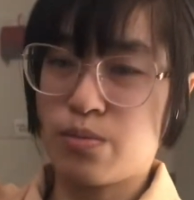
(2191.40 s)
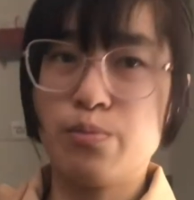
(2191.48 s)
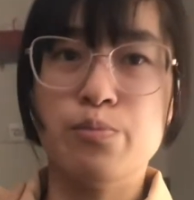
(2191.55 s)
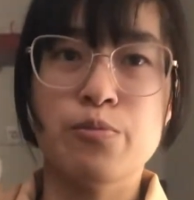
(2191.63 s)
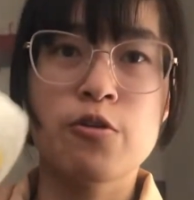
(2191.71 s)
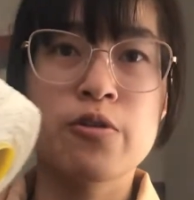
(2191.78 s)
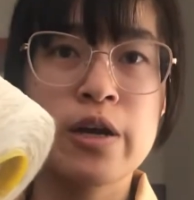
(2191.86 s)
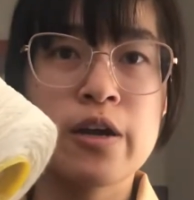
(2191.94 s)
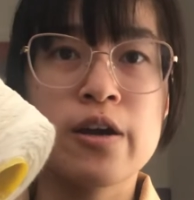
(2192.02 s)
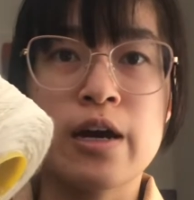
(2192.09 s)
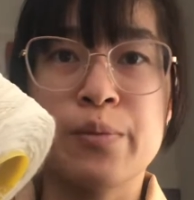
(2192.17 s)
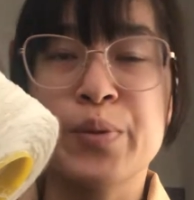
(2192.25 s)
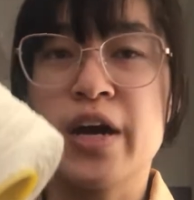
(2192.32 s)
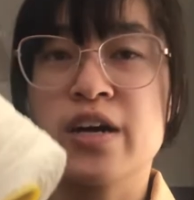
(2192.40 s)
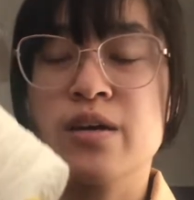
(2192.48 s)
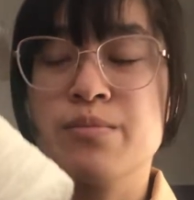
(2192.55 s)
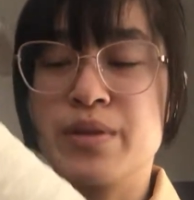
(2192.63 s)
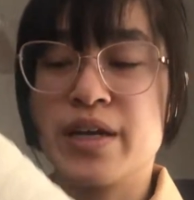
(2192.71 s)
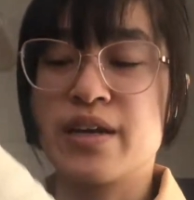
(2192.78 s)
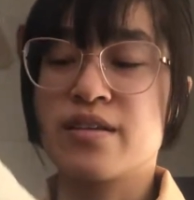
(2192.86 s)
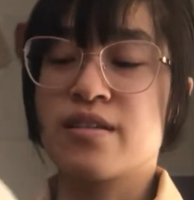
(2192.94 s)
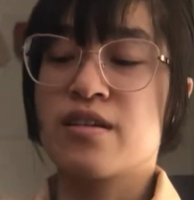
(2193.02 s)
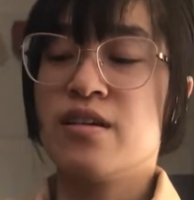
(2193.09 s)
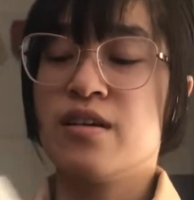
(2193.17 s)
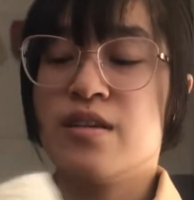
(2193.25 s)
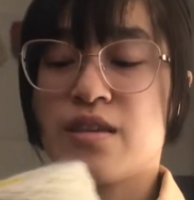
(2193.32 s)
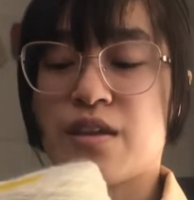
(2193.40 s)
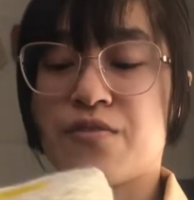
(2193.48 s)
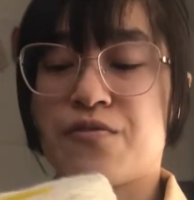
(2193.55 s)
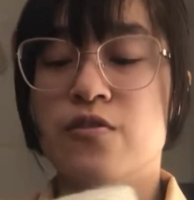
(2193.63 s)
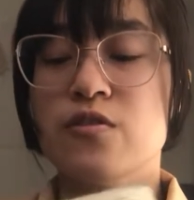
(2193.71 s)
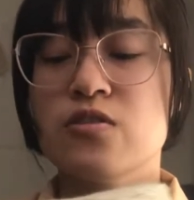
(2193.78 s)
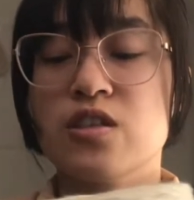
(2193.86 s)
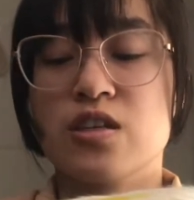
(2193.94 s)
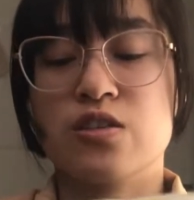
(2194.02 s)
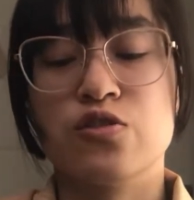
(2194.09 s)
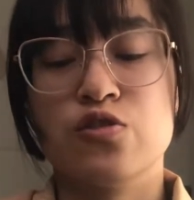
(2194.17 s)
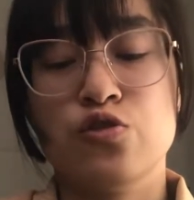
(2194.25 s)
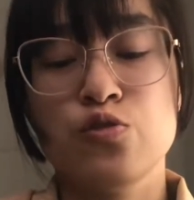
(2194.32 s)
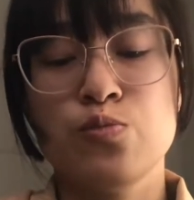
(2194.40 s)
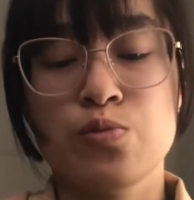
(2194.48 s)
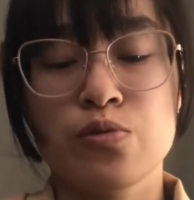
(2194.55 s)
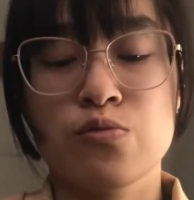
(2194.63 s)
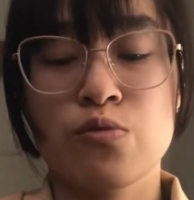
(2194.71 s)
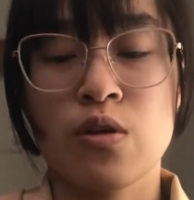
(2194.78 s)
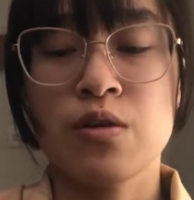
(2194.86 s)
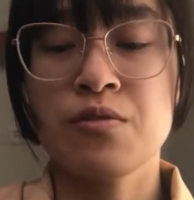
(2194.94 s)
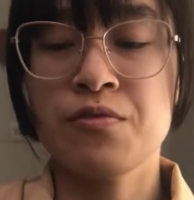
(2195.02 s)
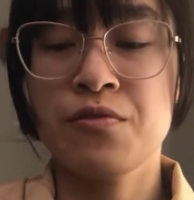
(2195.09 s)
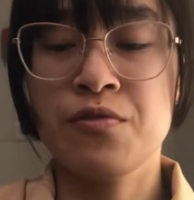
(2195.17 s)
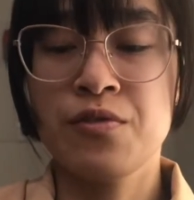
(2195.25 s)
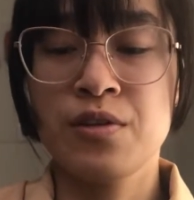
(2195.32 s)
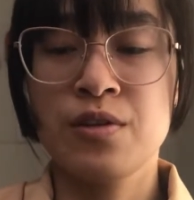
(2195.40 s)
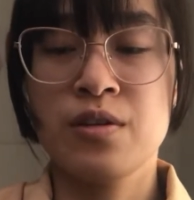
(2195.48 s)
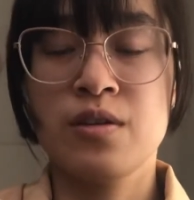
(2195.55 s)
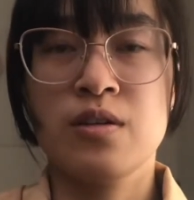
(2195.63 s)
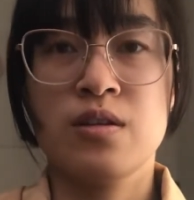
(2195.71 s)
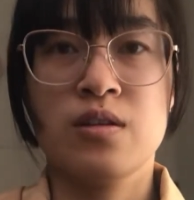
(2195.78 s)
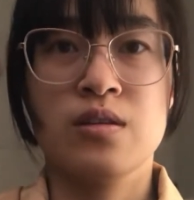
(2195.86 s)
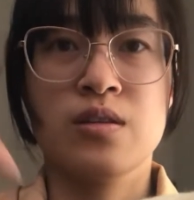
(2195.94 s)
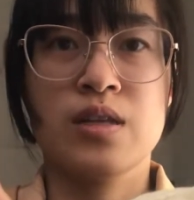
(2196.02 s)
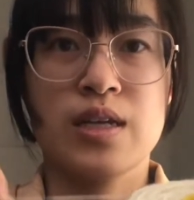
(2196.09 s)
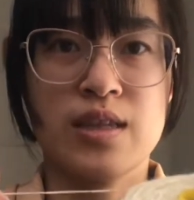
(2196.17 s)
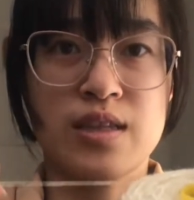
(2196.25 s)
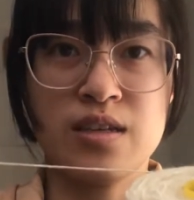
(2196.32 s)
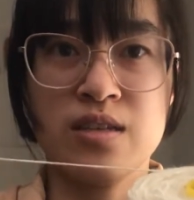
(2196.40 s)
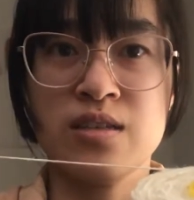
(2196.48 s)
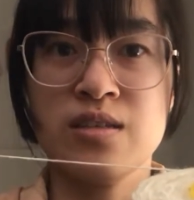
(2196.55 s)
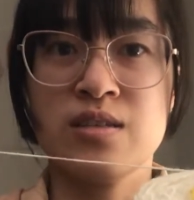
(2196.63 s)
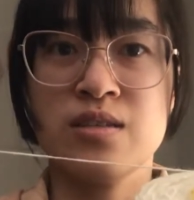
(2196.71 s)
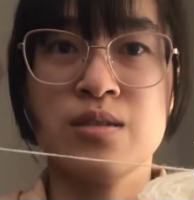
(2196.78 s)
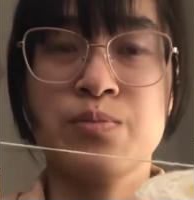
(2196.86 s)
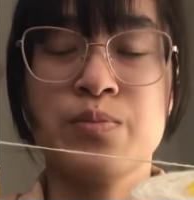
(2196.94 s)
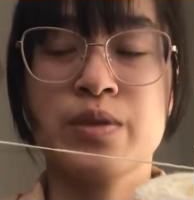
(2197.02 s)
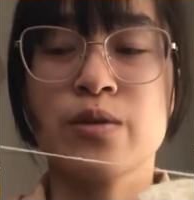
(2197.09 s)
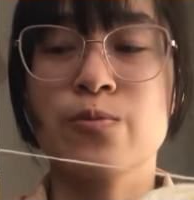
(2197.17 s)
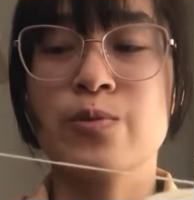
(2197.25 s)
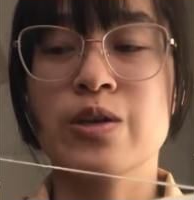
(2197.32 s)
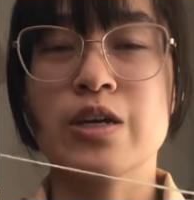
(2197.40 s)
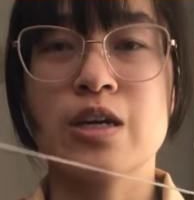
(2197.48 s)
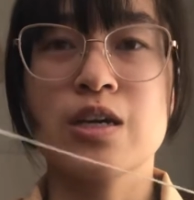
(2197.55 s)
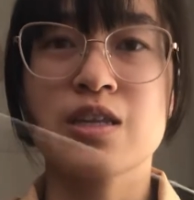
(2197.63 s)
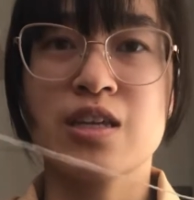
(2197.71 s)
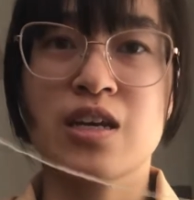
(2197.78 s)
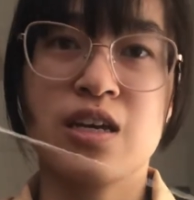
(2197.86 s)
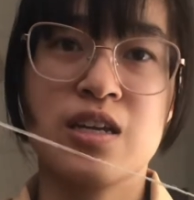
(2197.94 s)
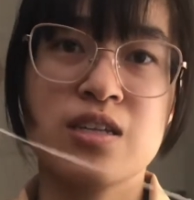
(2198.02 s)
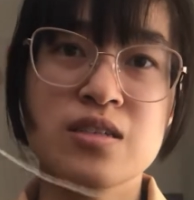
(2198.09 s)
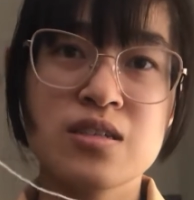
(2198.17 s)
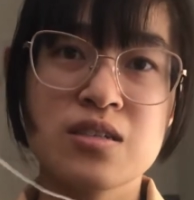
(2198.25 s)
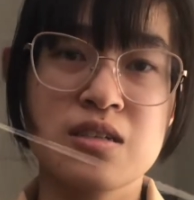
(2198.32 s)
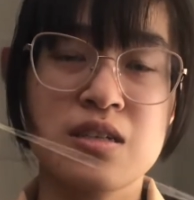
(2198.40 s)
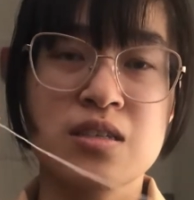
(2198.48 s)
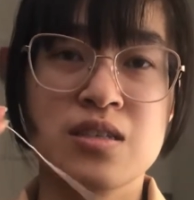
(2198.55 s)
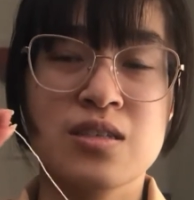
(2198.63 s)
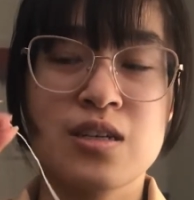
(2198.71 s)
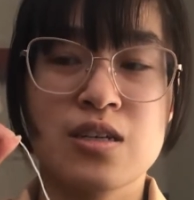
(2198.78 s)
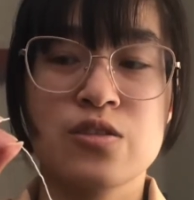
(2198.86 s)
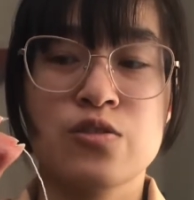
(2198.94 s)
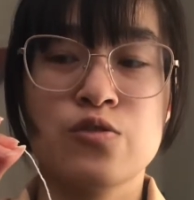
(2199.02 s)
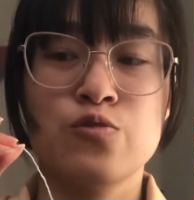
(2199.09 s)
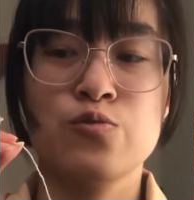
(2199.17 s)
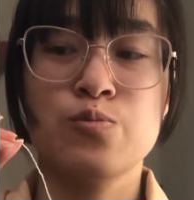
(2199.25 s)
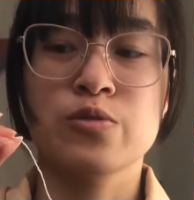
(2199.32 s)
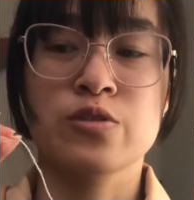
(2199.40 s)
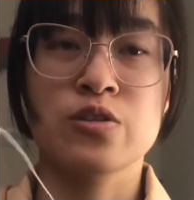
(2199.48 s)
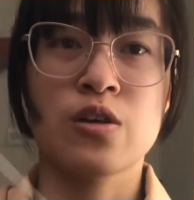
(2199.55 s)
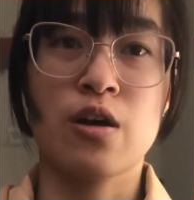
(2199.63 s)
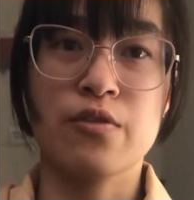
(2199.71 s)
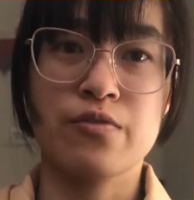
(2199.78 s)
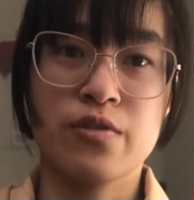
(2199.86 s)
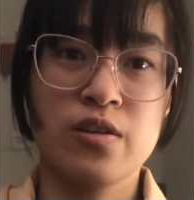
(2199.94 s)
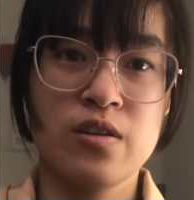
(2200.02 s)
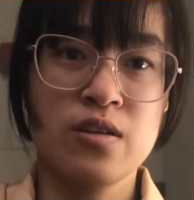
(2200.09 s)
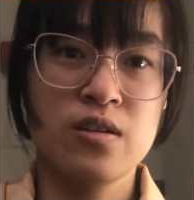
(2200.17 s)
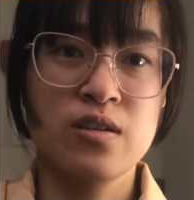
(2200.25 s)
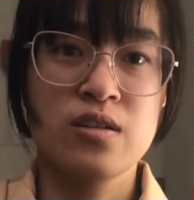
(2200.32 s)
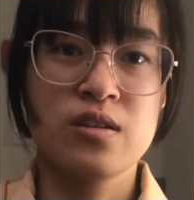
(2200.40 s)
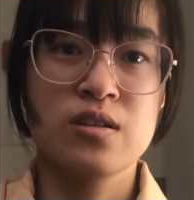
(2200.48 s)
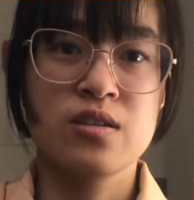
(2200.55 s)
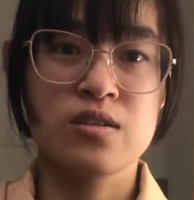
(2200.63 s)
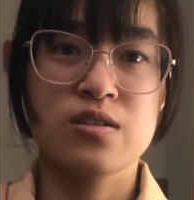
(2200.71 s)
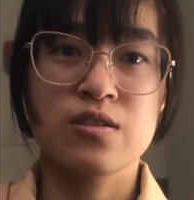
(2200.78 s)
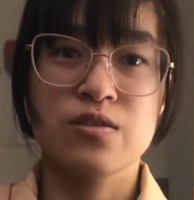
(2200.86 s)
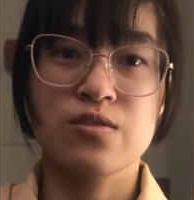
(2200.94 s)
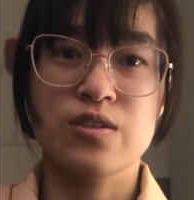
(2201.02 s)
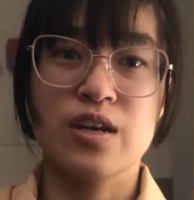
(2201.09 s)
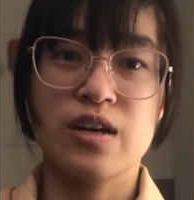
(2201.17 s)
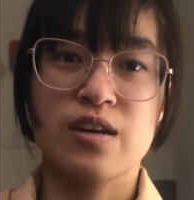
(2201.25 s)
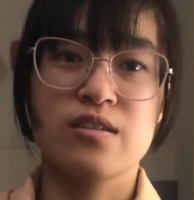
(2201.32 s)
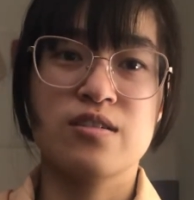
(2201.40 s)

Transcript: mohair alpaca blend that feels like super rough, like this, but then when you cut the end, it's like super soft. So yeah.